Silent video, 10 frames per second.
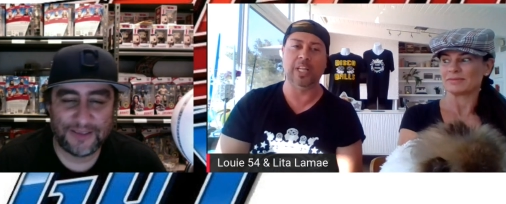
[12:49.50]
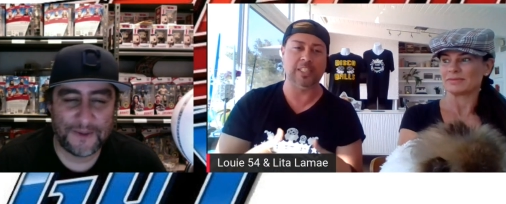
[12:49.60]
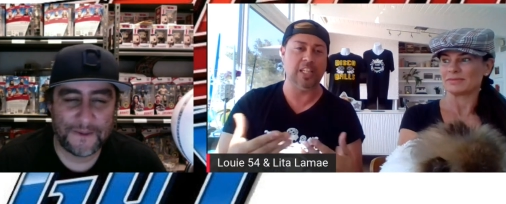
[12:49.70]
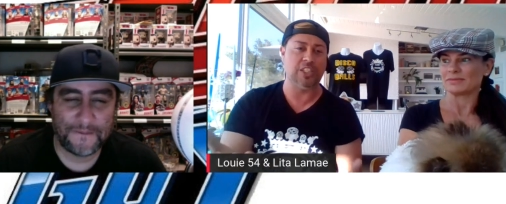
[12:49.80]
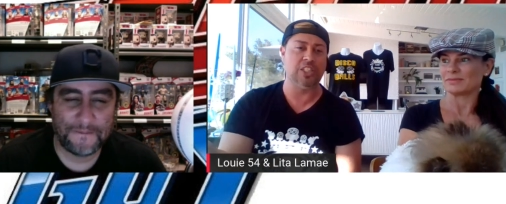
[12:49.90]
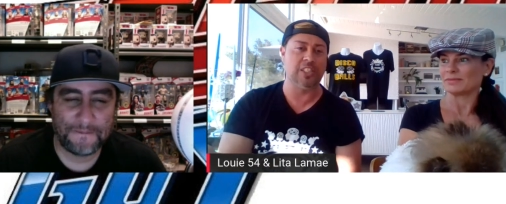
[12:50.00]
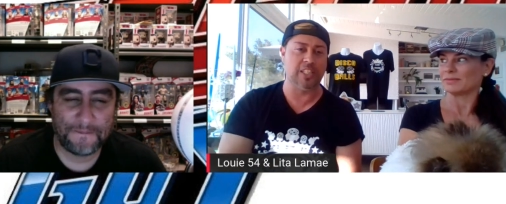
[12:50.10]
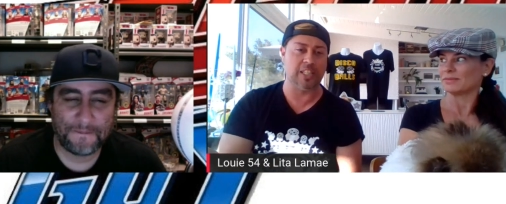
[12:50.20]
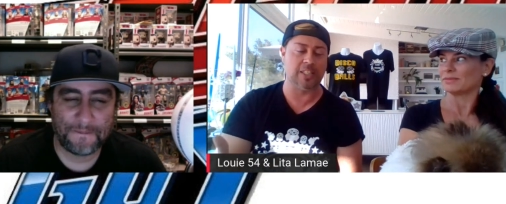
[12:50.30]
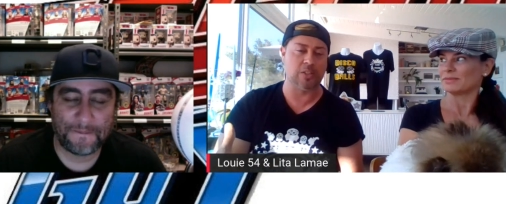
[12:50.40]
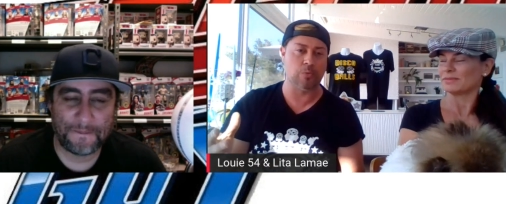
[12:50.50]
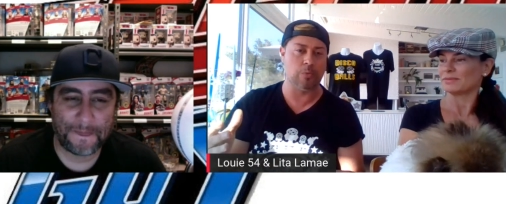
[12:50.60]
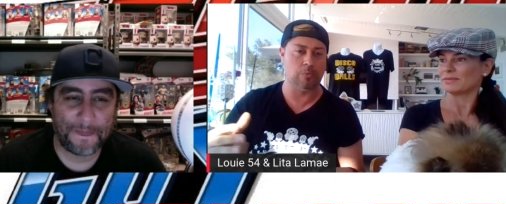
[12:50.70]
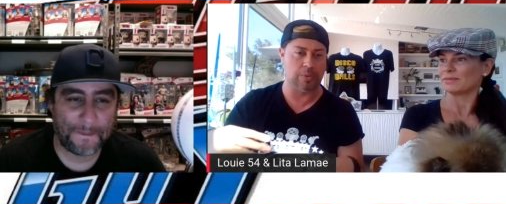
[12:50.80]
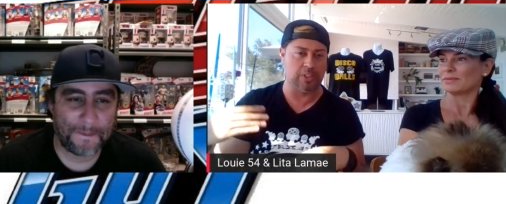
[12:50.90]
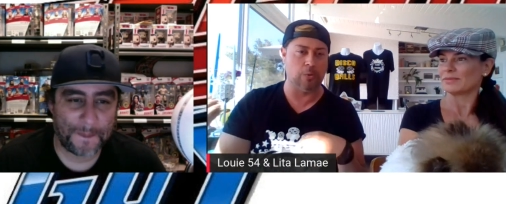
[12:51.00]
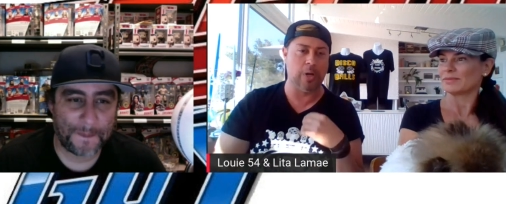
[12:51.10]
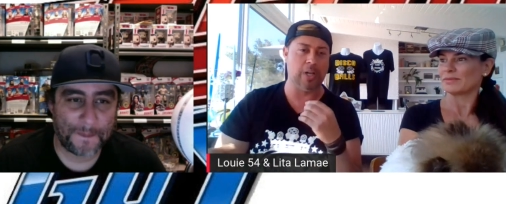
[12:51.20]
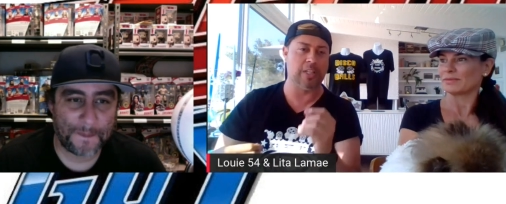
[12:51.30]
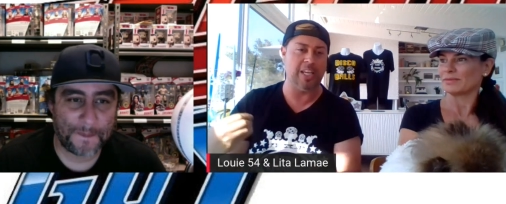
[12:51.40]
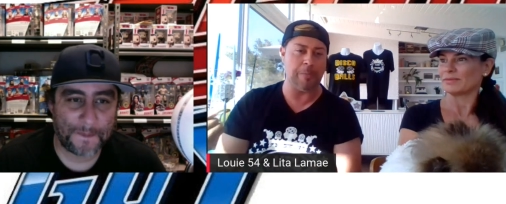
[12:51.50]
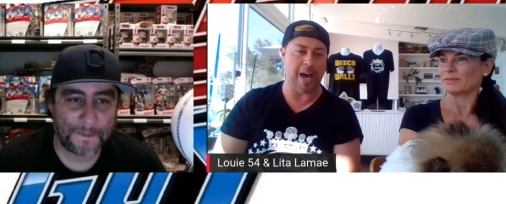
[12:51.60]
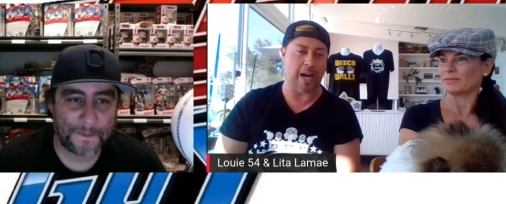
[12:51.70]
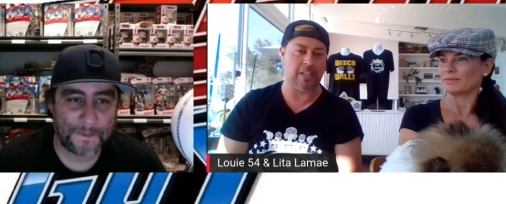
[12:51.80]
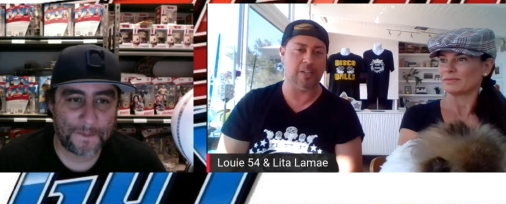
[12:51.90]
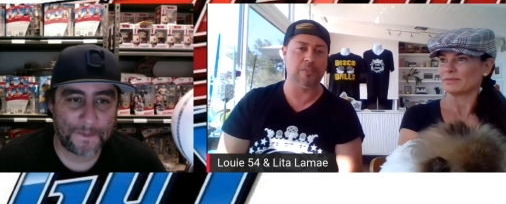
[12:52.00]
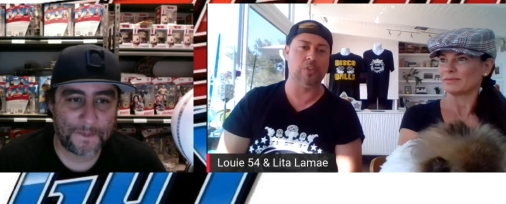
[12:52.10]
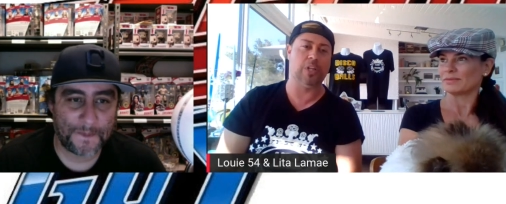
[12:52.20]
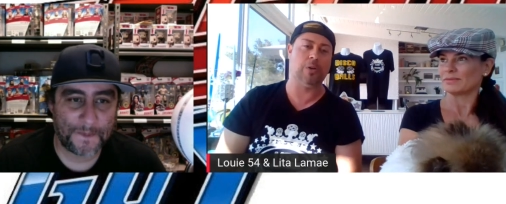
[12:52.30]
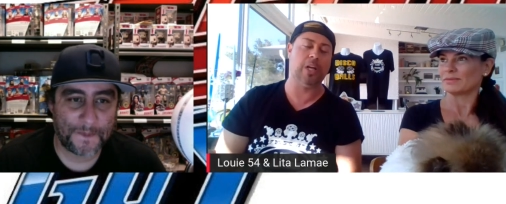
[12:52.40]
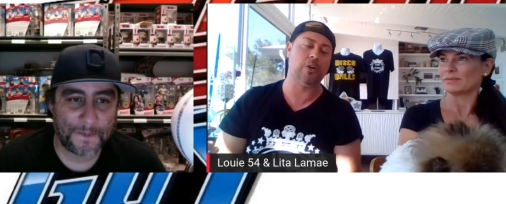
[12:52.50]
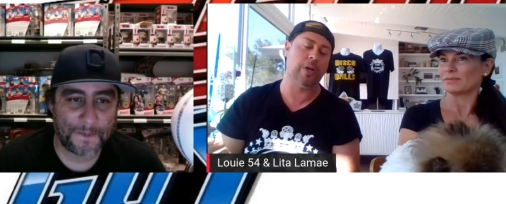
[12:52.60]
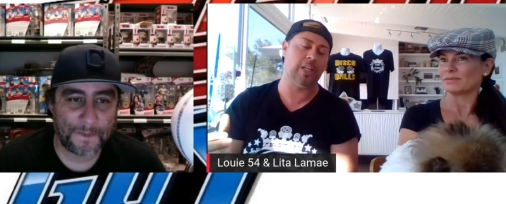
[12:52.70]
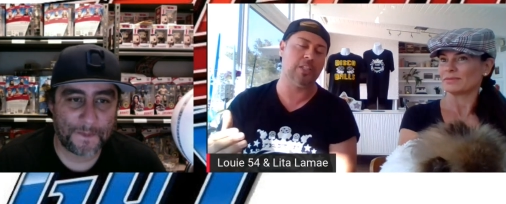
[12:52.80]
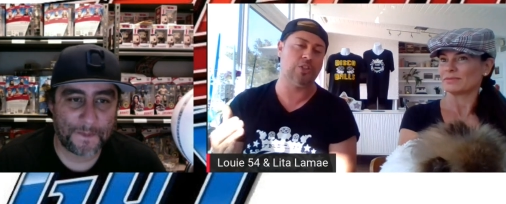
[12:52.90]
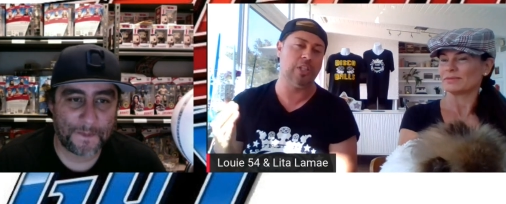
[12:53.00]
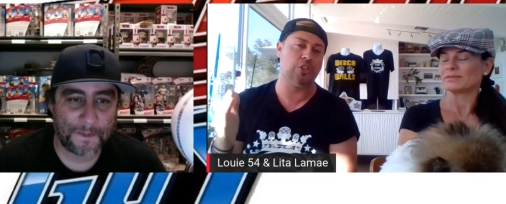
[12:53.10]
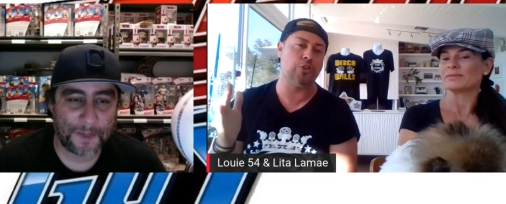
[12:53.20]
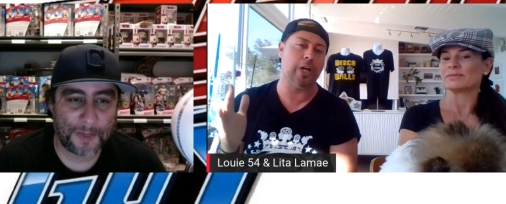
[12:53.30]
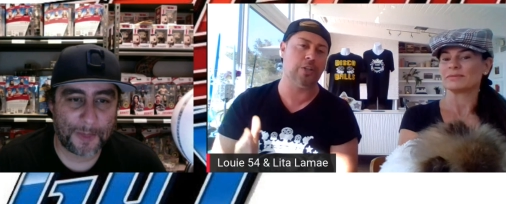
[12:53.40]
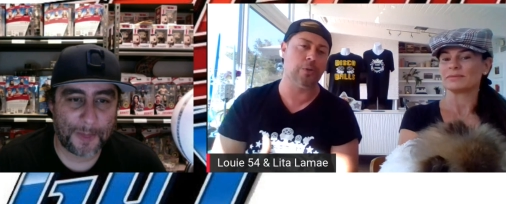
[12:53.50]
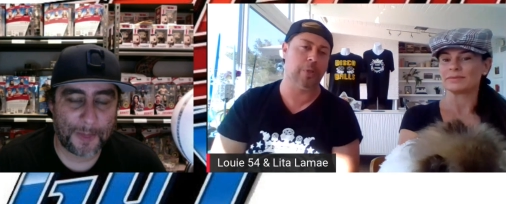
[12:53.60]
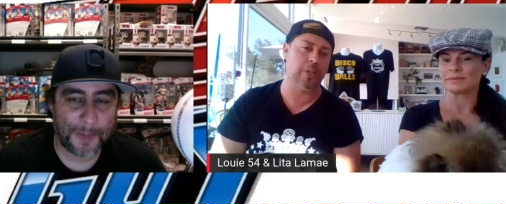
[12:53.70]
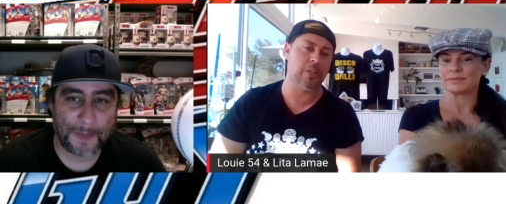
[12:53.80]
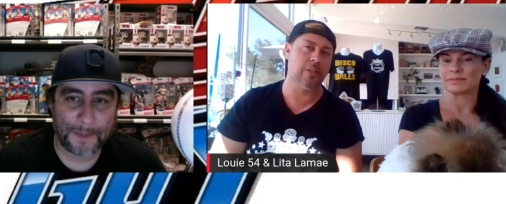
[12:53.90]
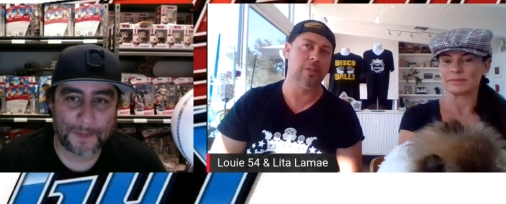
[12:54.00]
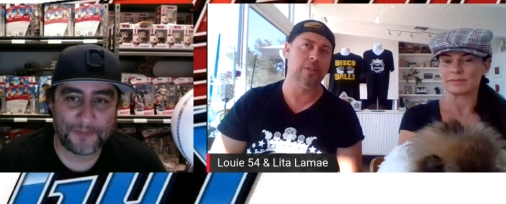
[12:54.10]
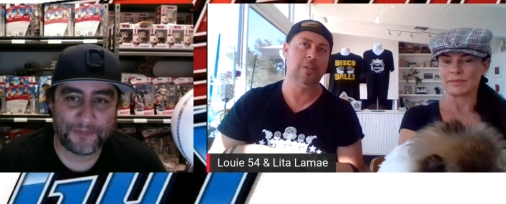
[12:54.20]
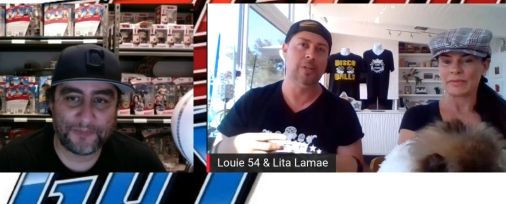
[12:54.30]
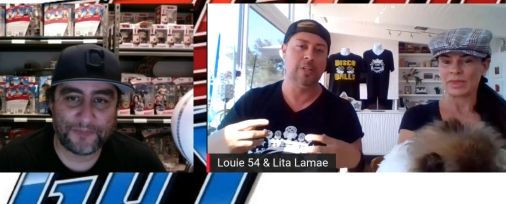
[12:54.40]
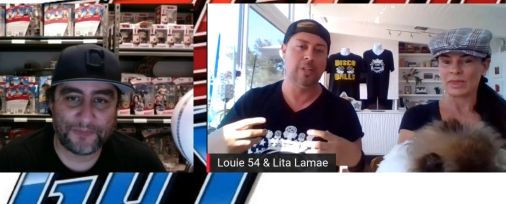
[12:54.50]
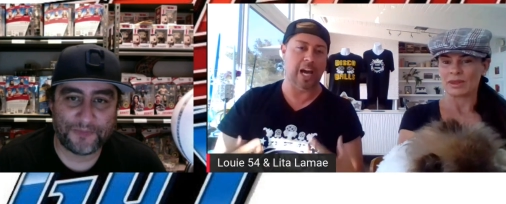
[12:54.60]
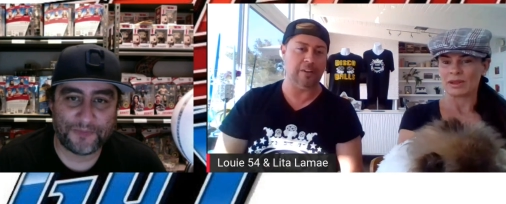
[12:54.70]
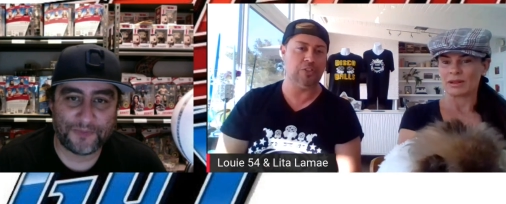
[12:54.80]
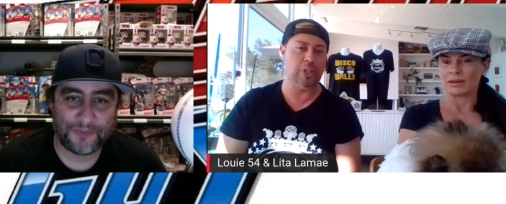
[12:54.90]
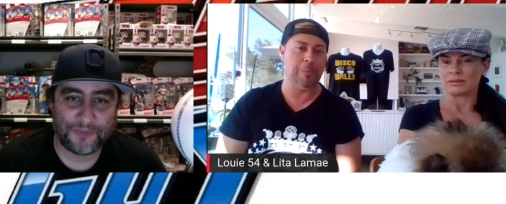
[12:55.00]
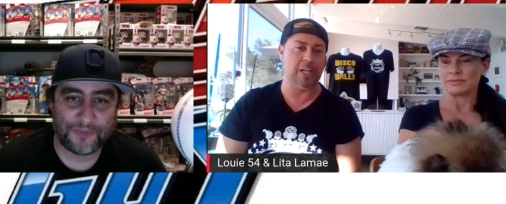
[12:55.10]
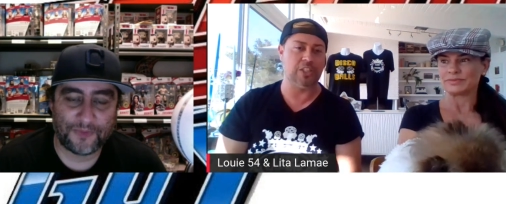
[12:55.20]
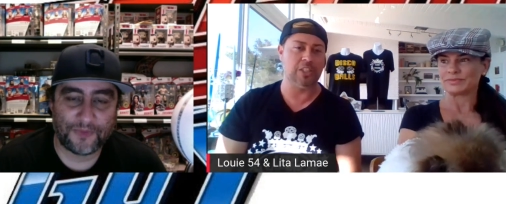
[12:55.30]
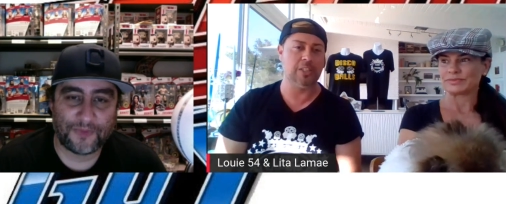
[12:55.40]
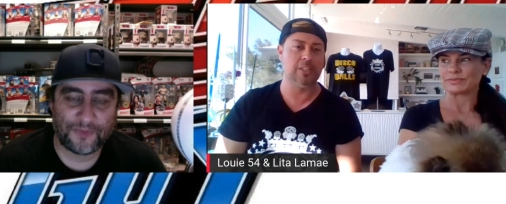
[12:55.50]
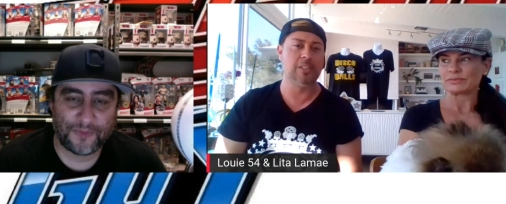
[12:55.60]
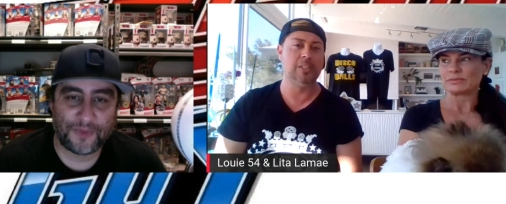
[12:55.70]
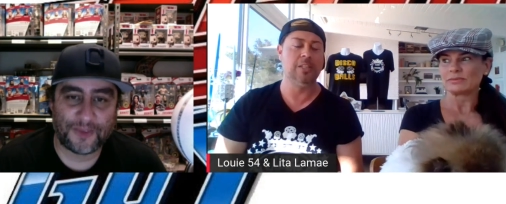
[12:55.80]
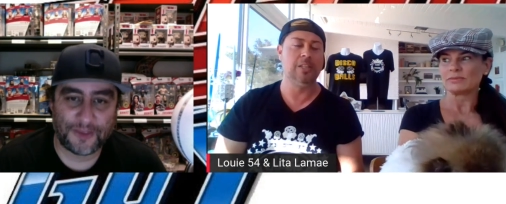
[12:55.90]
Speaker 1: Destination Six still wanted to keep active, so they were like, "All right, let's let's try doing live stream matches